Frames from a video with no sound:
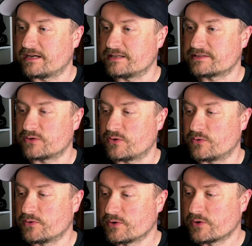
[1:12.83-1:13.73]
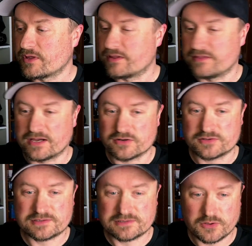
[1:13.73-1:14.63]
So they're
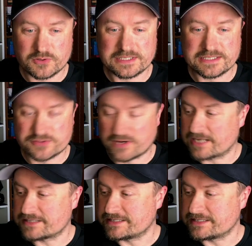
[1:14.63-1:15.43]
slowly trying